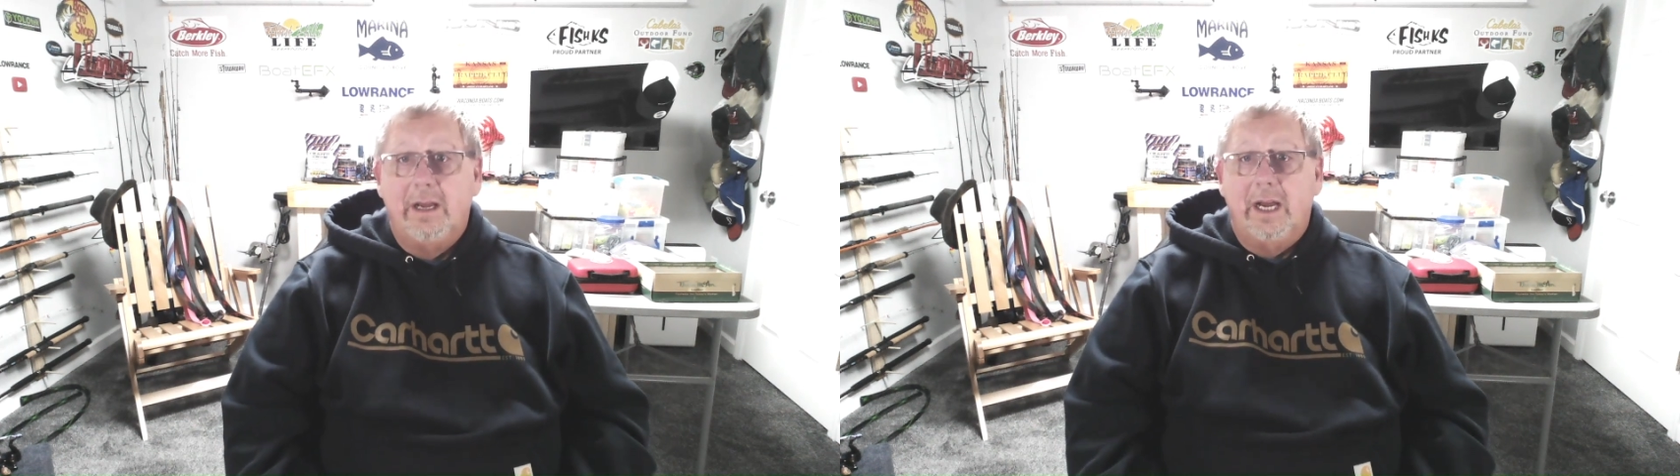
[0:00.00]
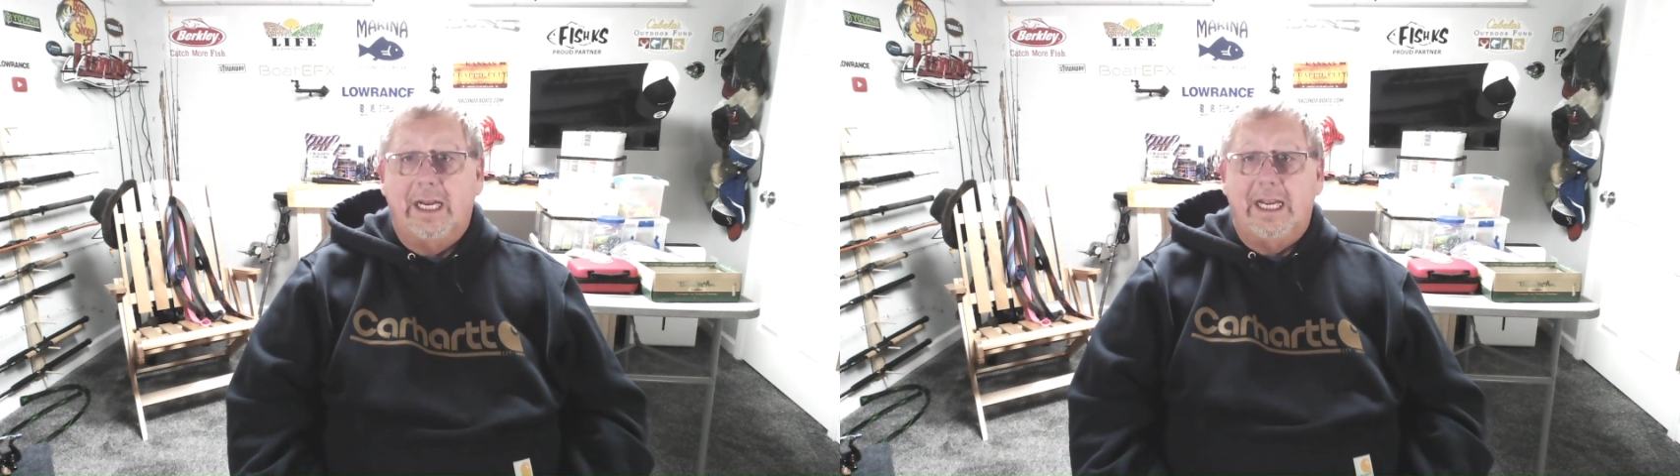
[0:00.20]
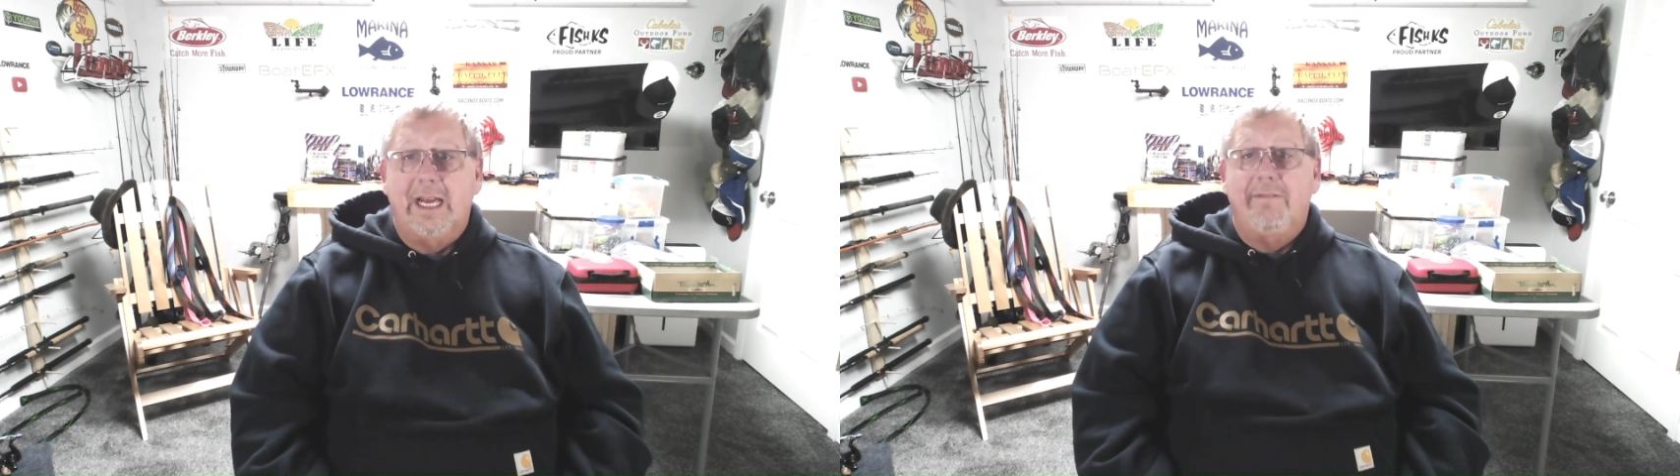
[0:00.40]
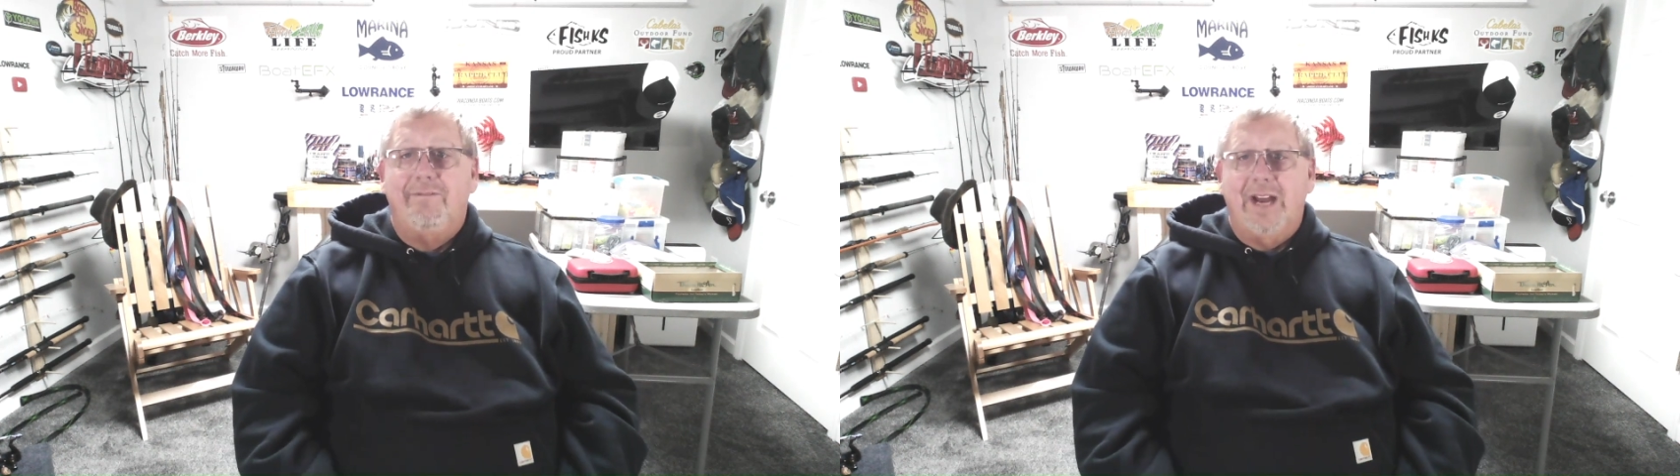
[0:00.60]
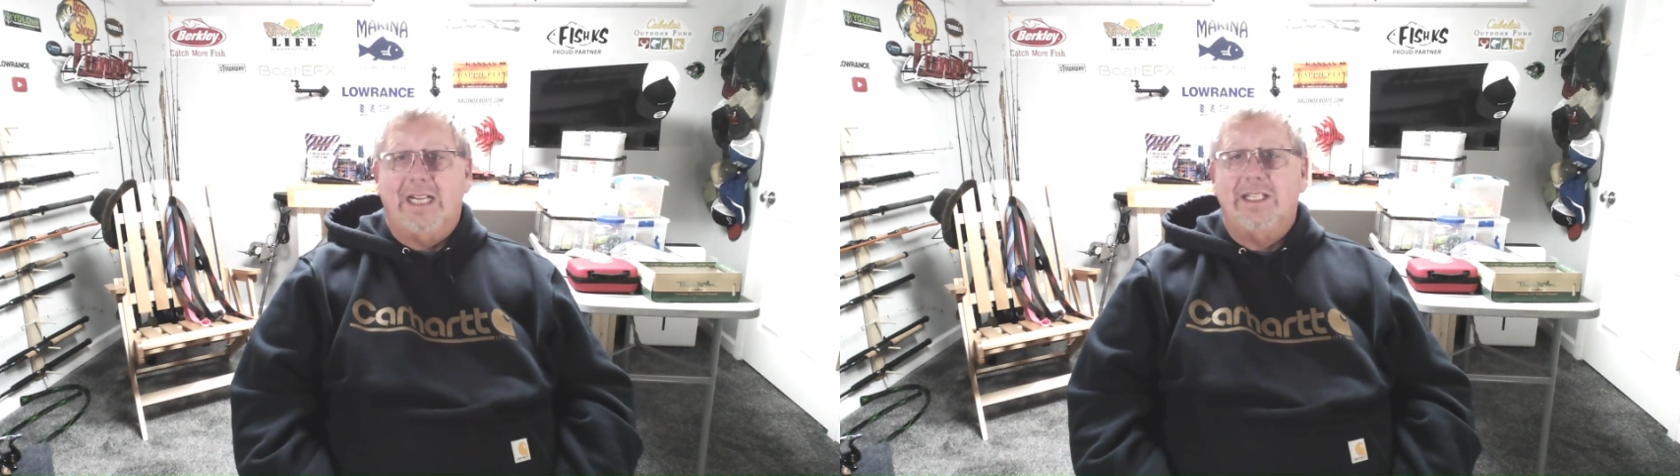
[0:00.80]
Again,
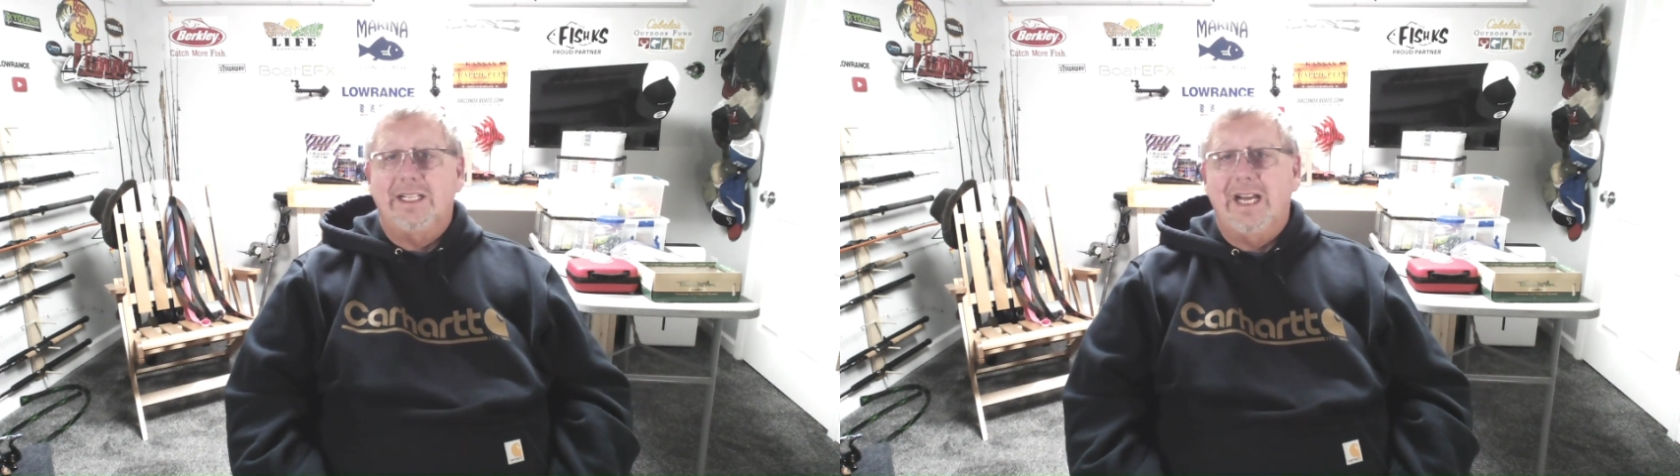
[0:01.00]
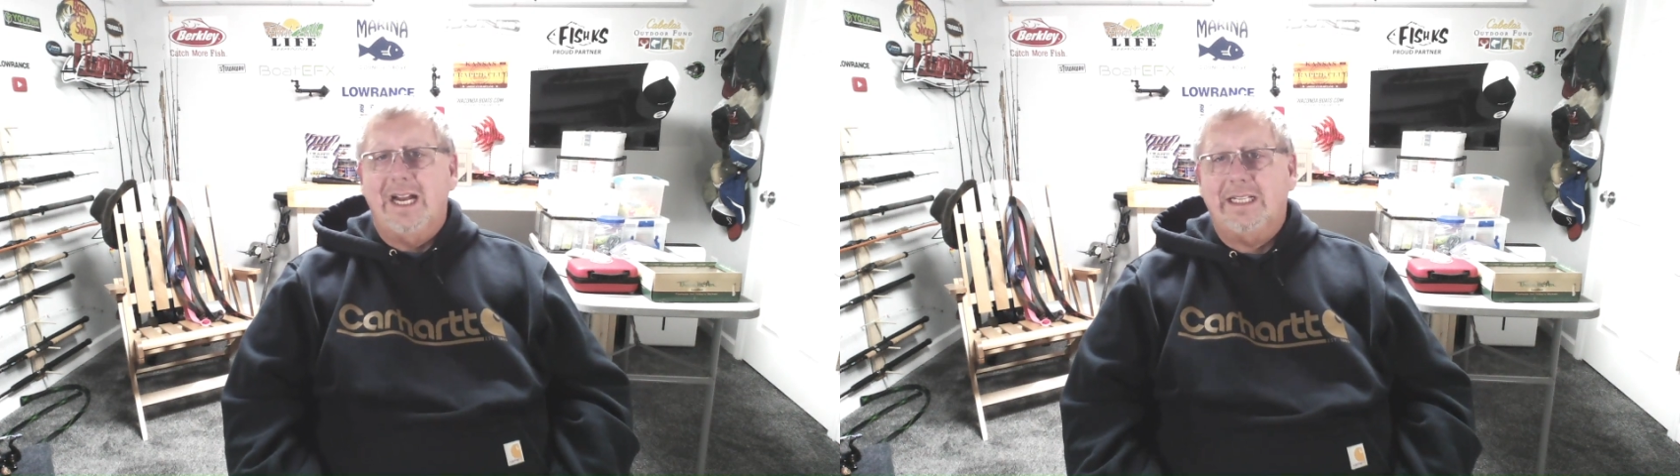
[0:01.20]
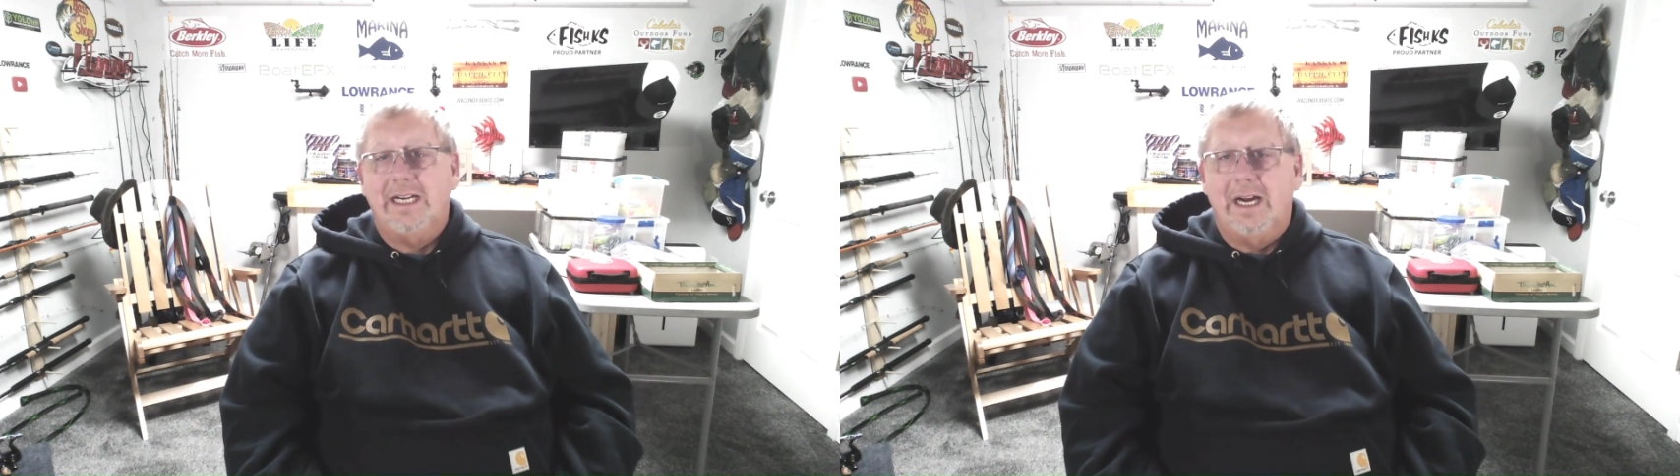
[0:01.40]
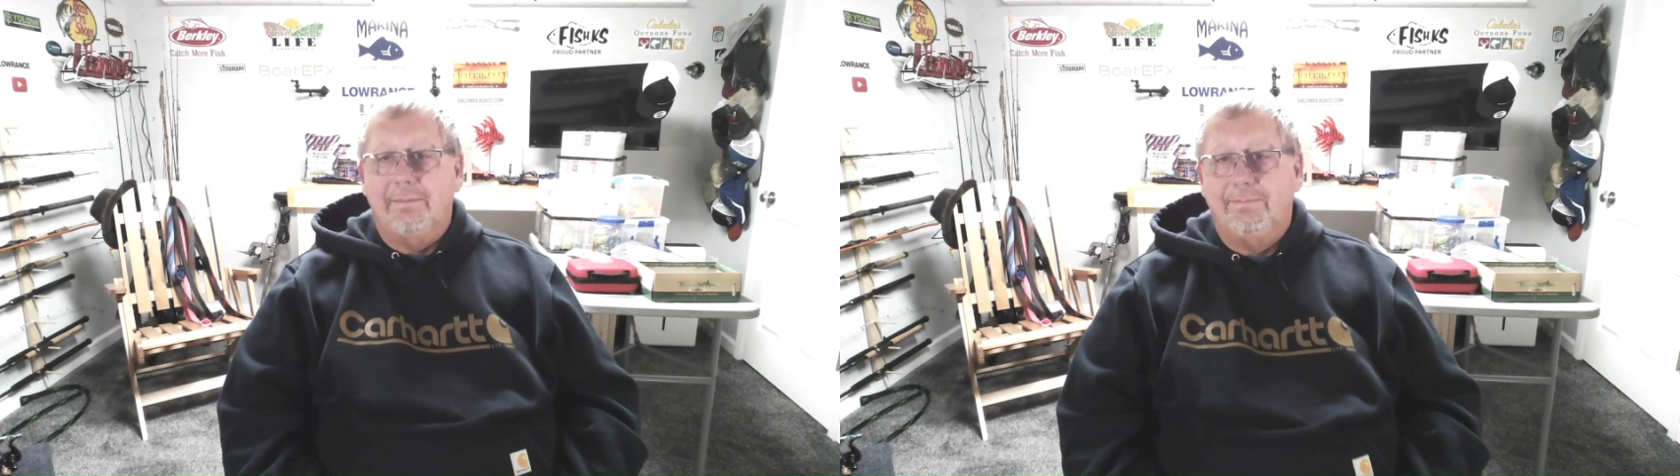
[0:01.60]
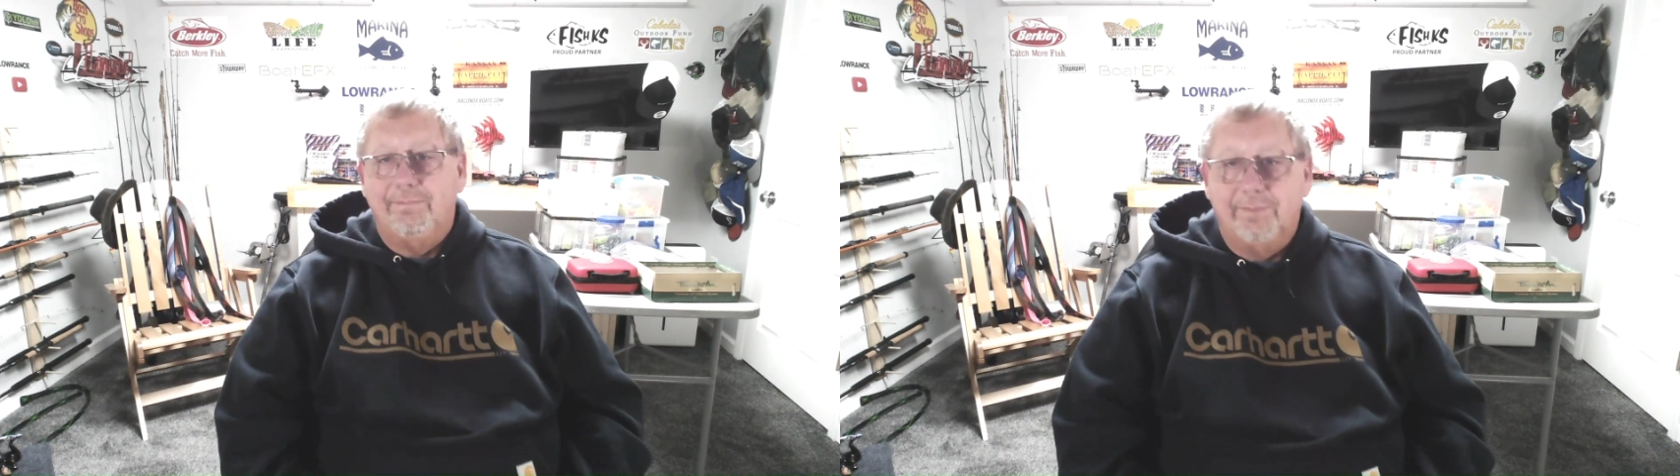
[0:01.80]
vexan.com.